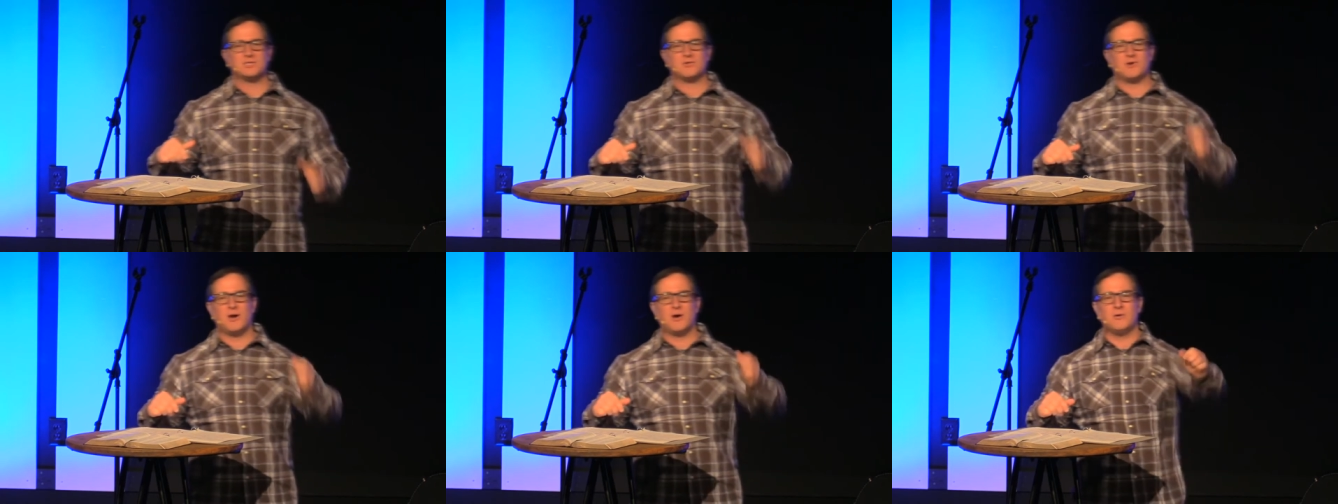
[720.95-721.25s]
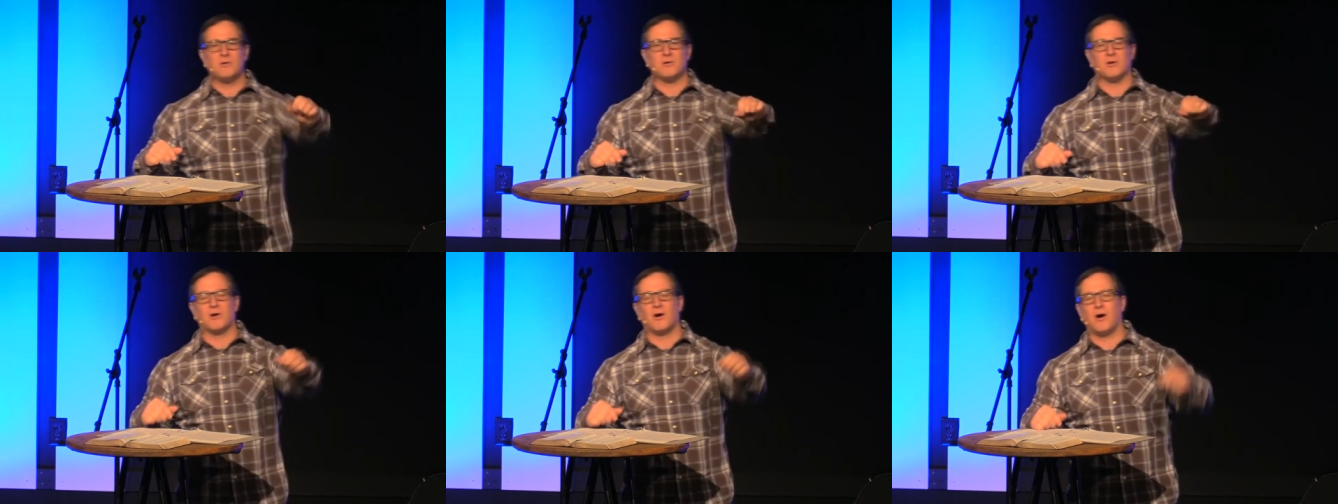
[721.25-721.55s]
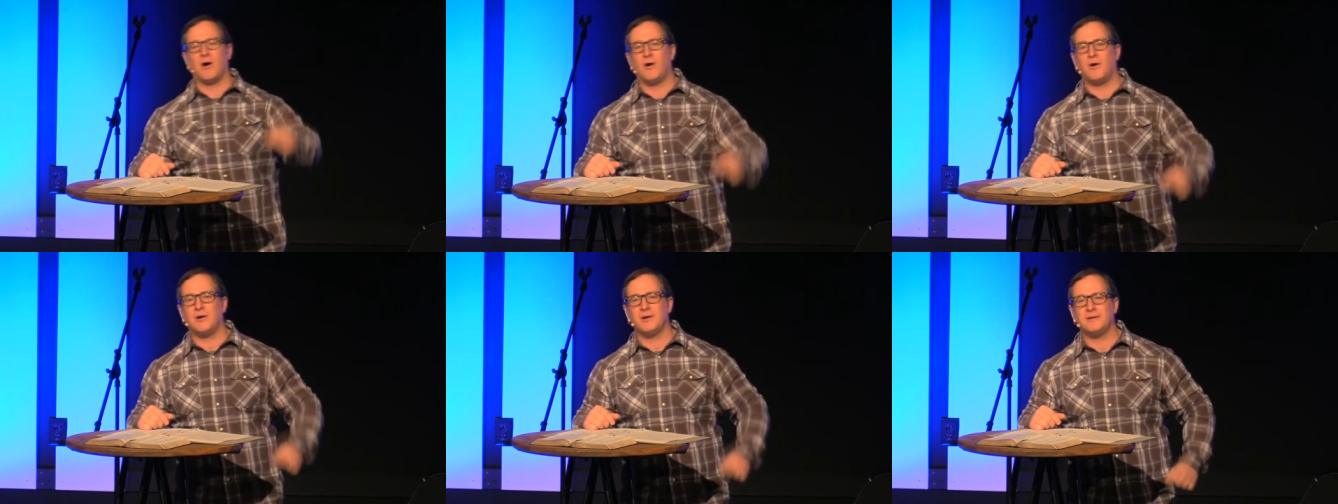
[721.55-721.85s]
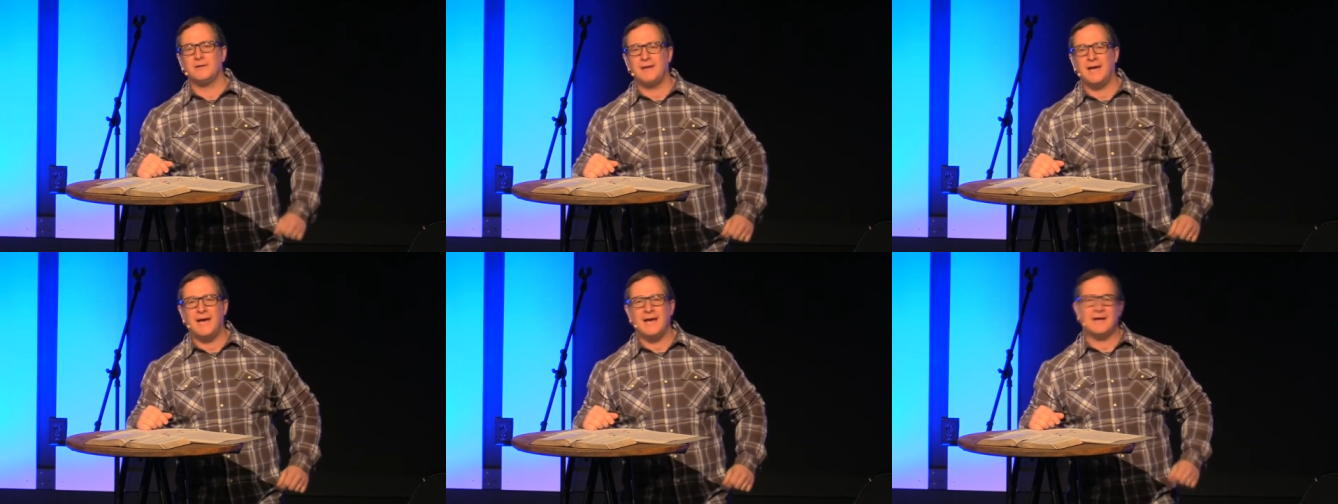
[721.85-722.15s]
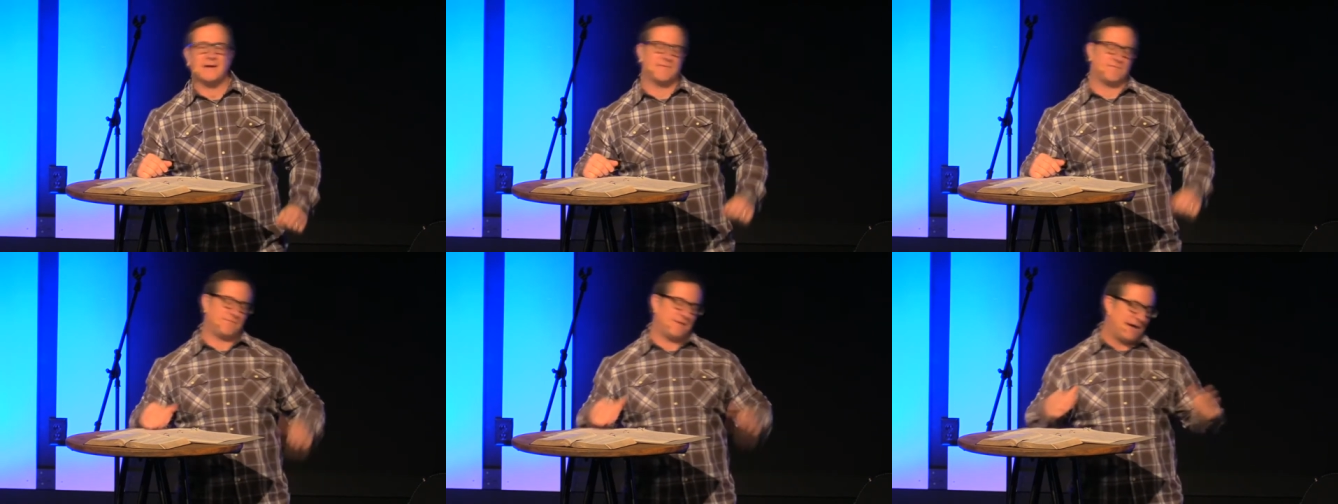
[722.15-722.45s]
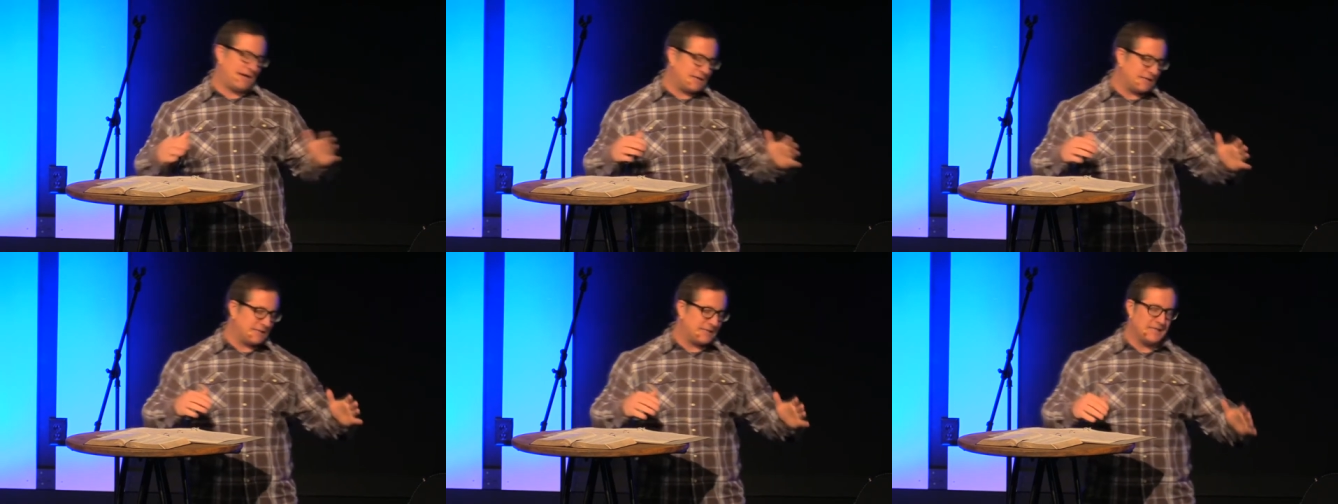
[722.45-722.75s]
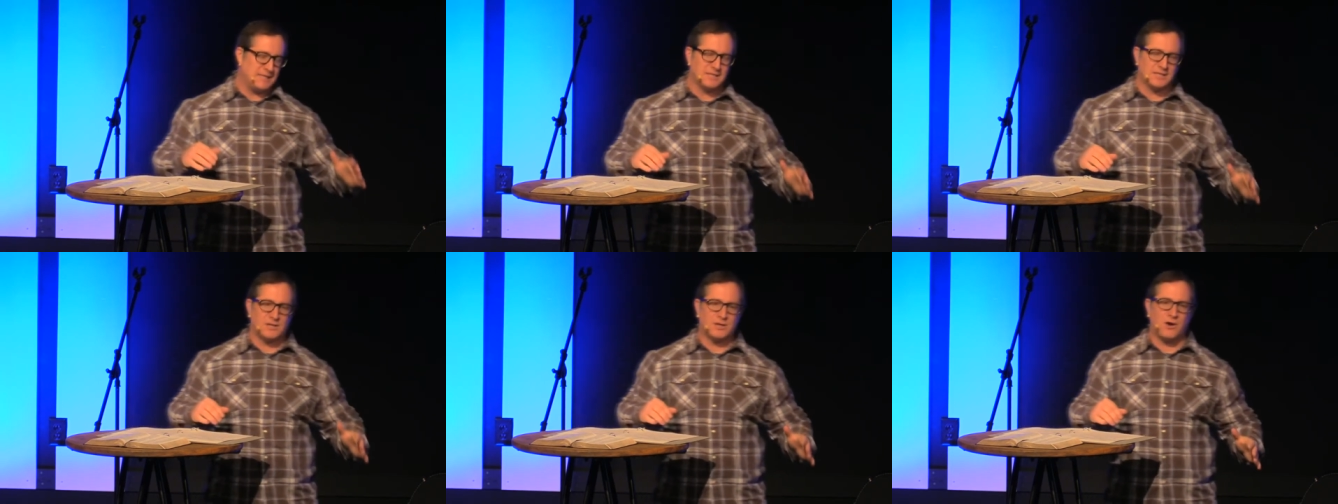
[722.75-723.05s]
a stroke or a heart attack. I finally
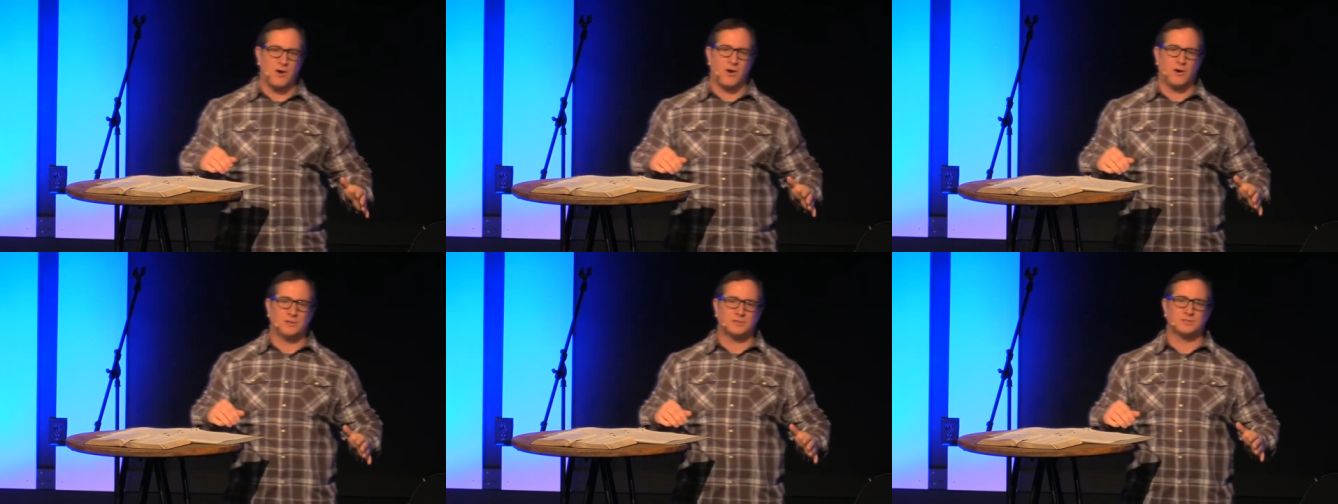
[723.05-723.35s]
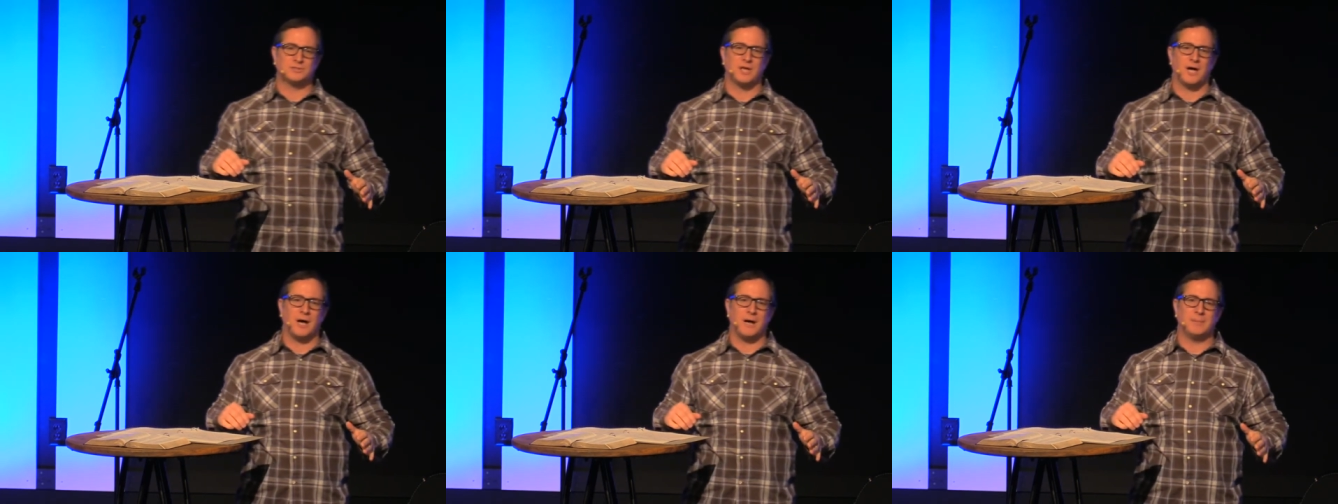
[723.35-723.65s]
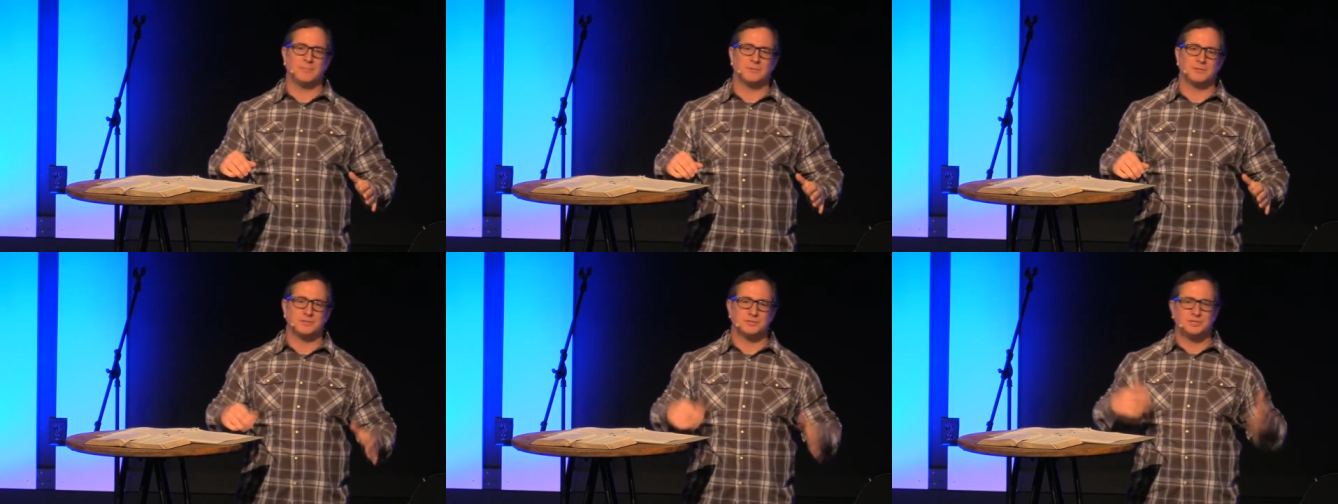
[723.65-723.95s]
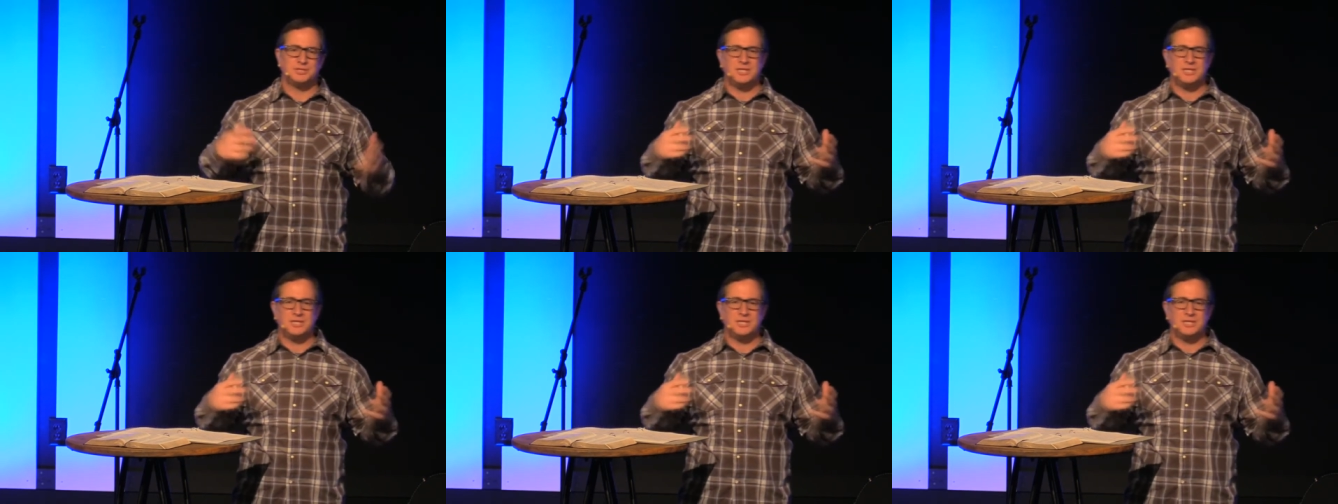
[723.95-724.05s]
get the car stopped.